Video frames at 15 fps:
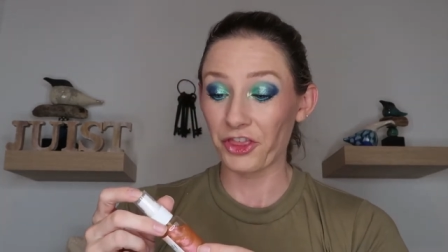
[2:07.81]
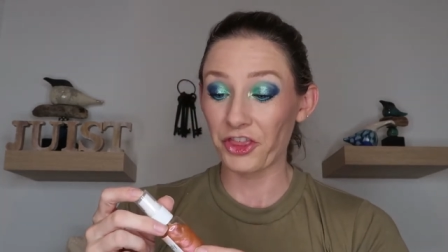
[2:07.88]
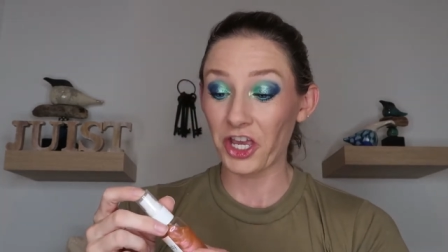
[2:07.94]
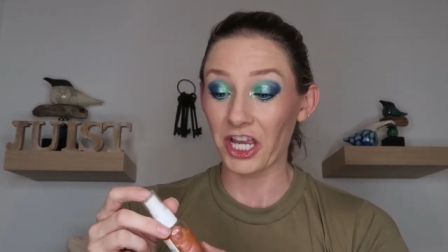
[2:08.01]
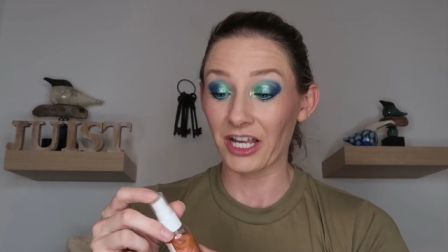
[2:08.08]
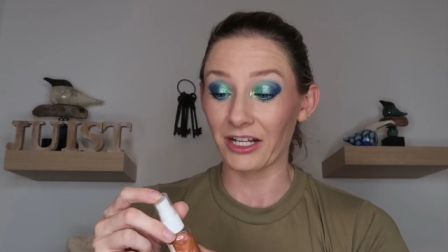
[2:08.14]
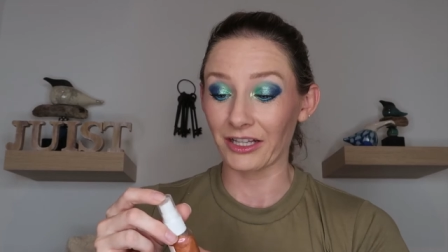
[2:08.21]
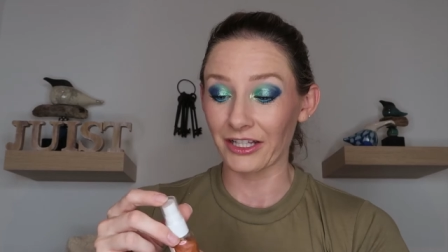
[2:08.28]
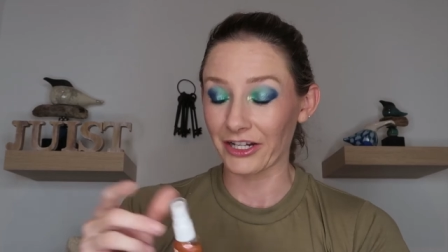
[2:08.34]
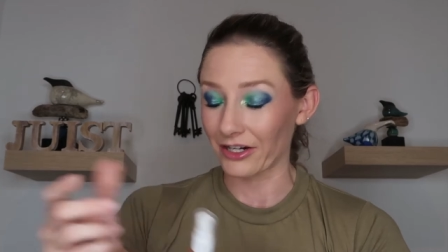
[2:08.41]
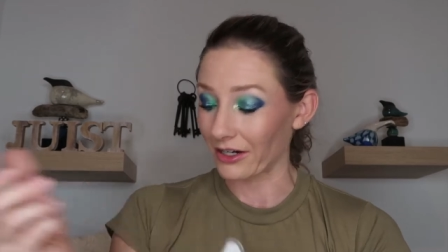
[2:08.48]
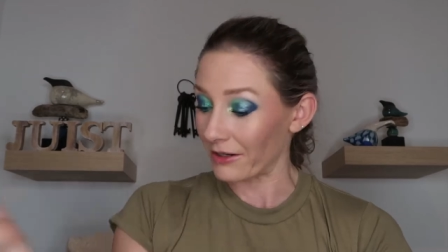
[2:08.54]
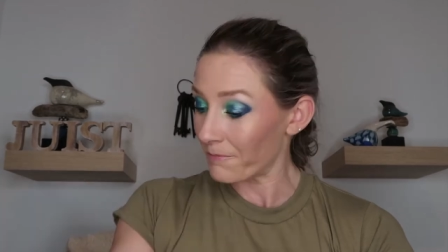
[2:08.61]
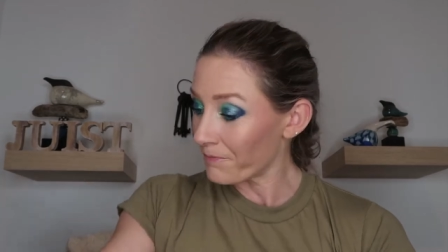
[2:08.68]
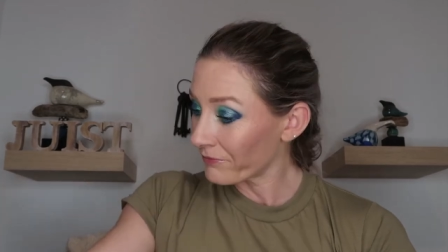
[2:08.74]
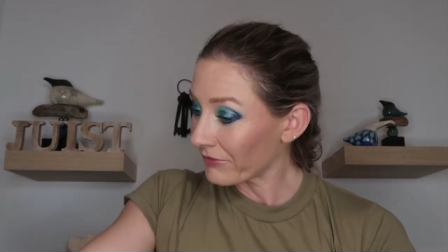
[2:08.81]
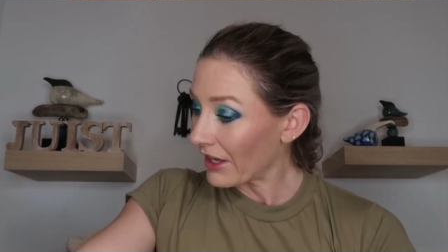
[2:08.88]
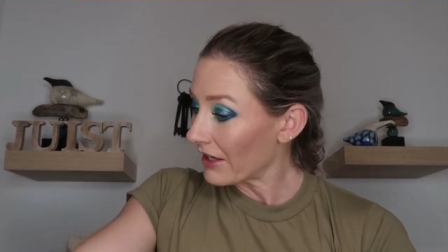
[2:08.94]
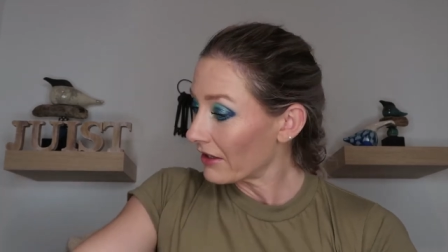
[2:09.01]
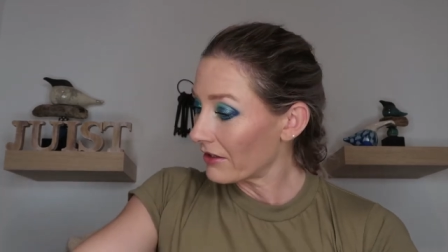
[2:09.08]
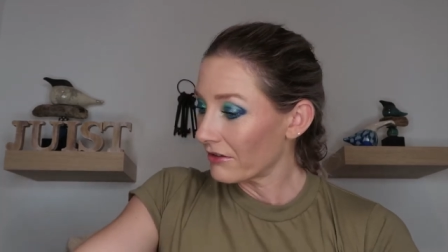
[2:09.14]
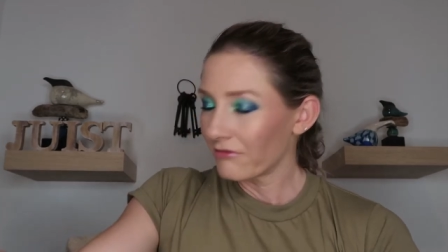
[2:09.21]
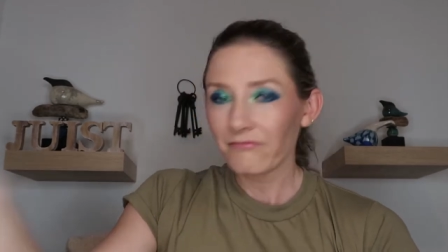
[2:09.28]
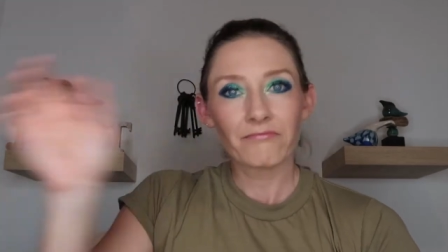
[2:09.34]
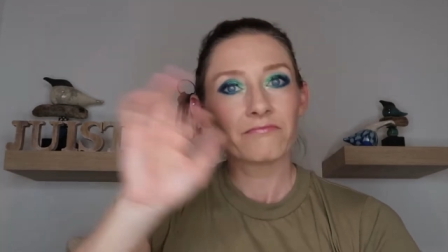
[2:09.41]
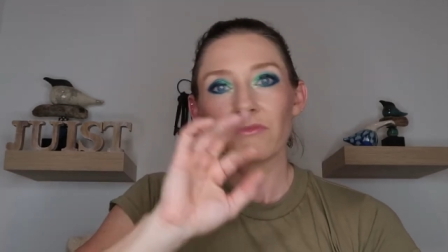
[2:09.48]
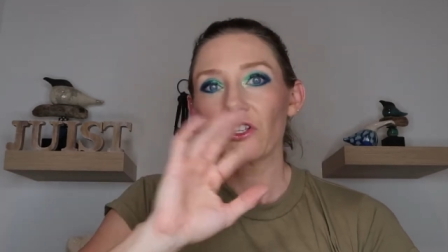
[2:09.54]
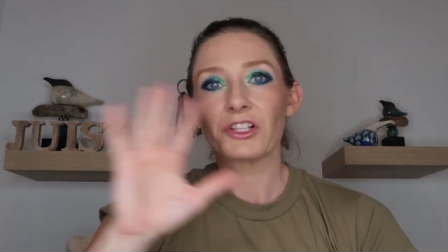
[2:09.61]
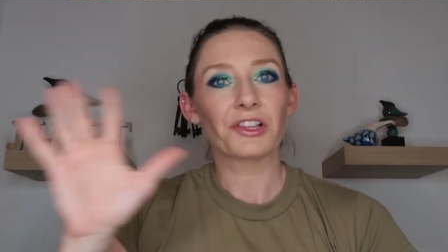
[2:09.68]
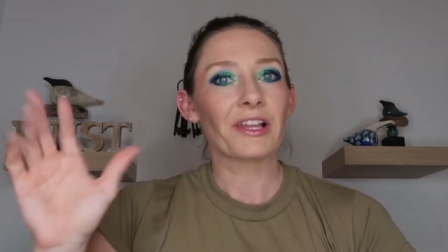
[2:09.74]
thick glitter,
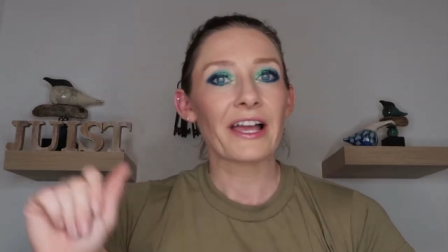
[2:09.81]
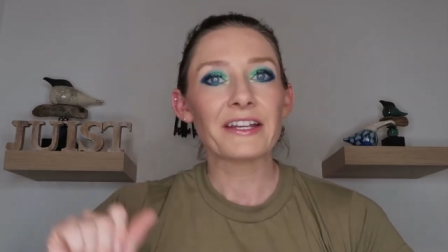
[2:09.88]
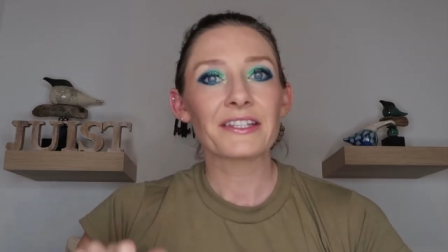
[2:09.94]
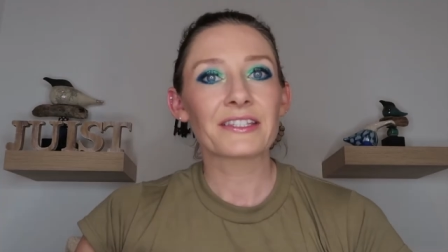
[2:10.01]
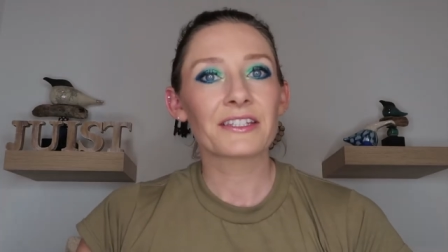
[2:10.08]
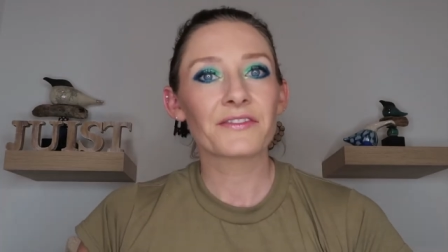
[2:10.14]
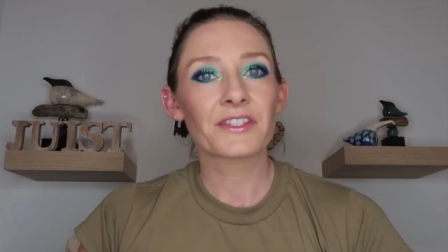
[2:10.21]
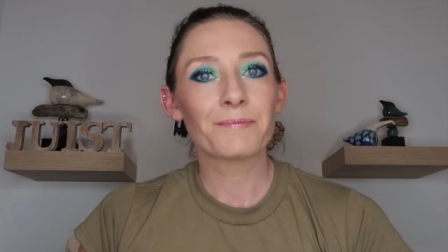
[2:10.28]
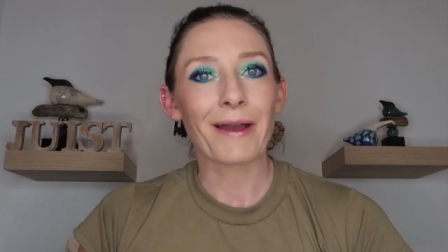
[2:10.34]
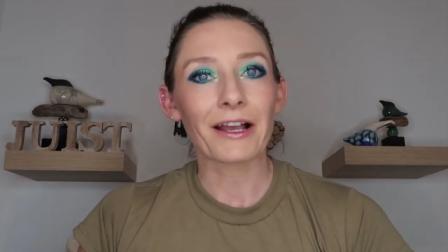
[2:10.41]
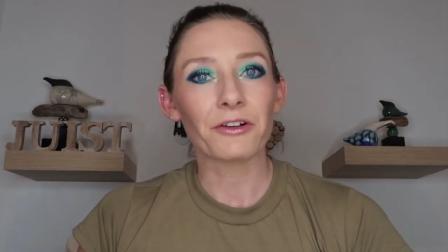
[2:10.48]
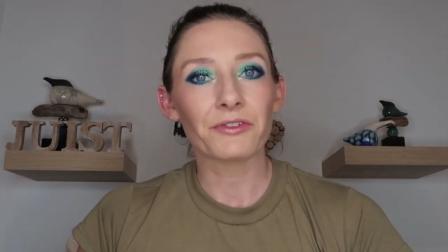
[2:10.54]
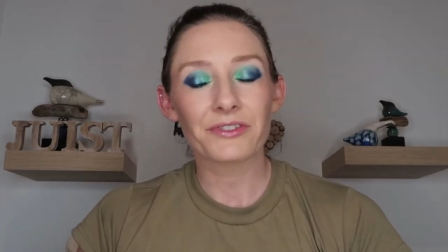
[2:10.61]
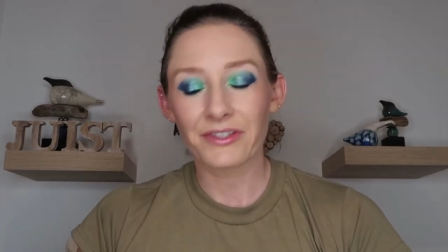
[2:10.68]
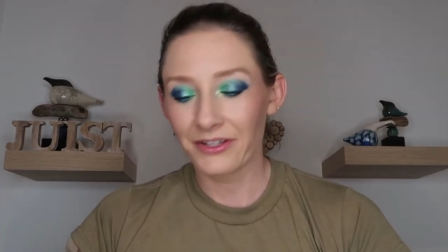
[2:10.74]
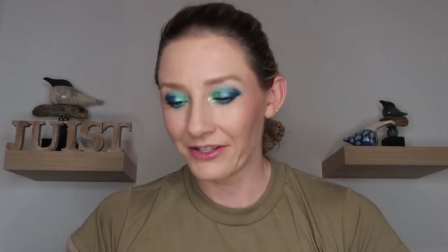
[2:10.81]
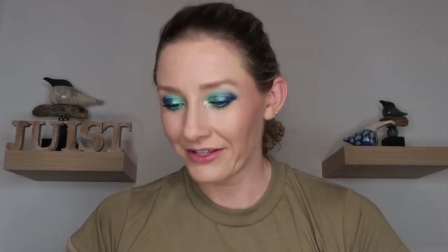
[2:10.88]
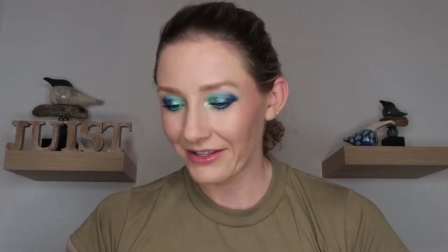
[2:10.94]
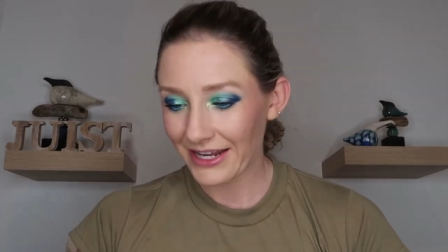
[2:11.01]
in the lightest of speckles.